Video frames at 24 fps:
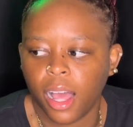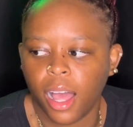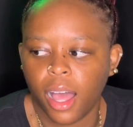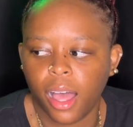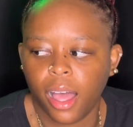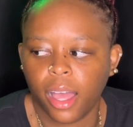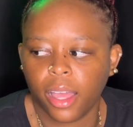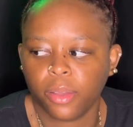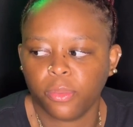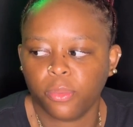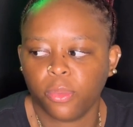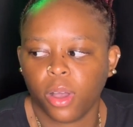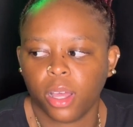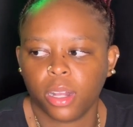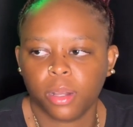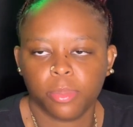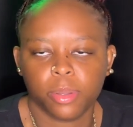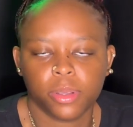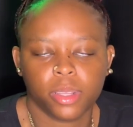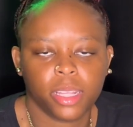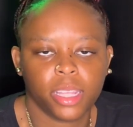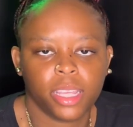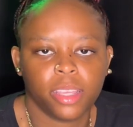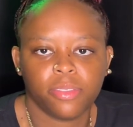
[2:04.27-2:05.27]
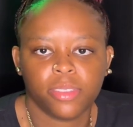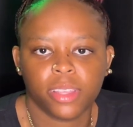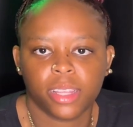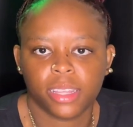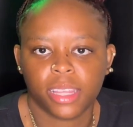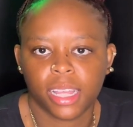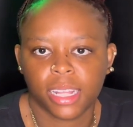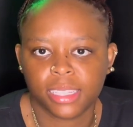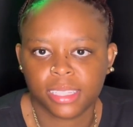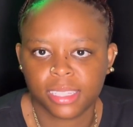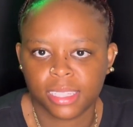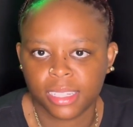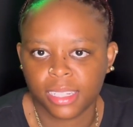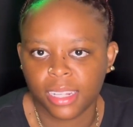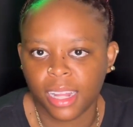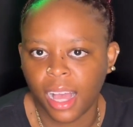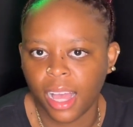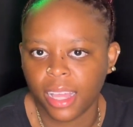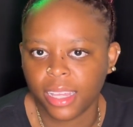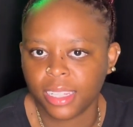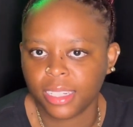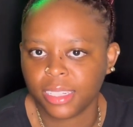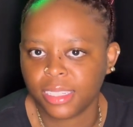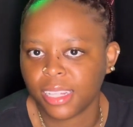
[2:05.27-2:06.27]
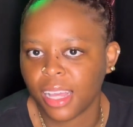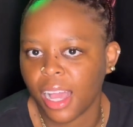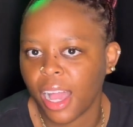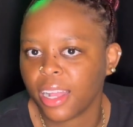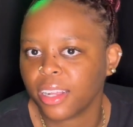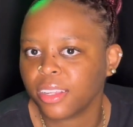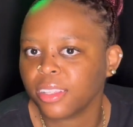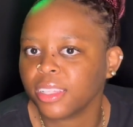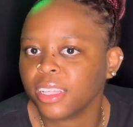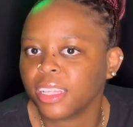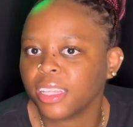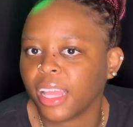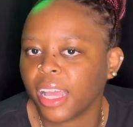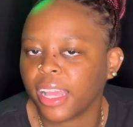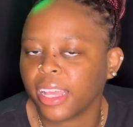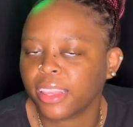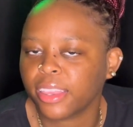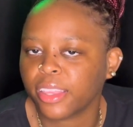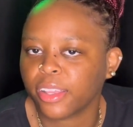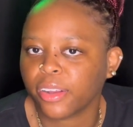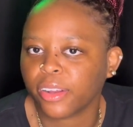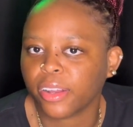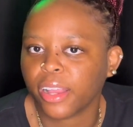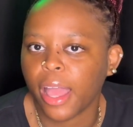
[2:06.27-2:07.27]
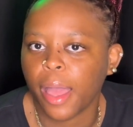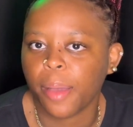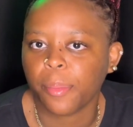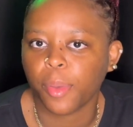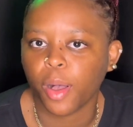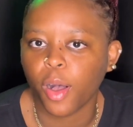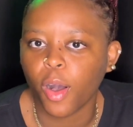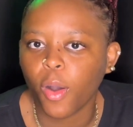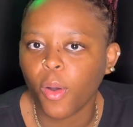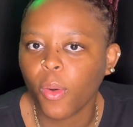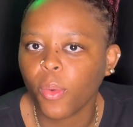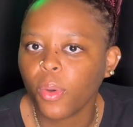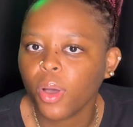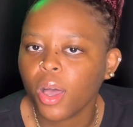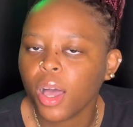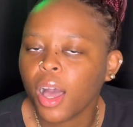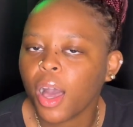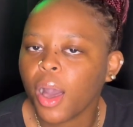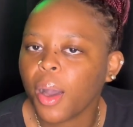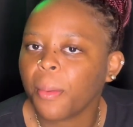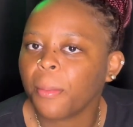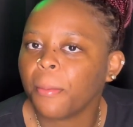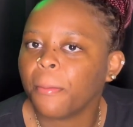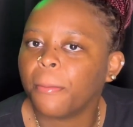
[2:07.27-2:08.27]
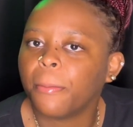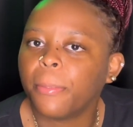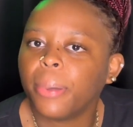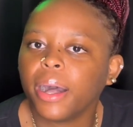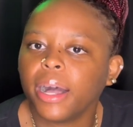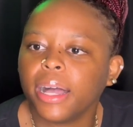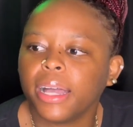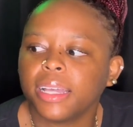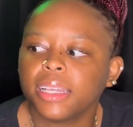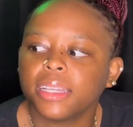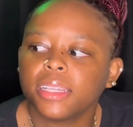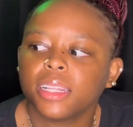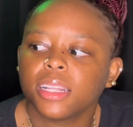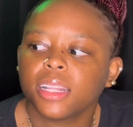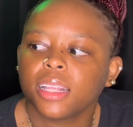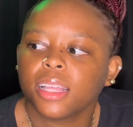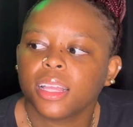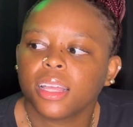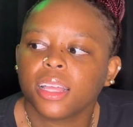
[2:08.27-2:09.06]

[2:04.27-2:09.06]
I want to believe that that's not entirely like their mo, but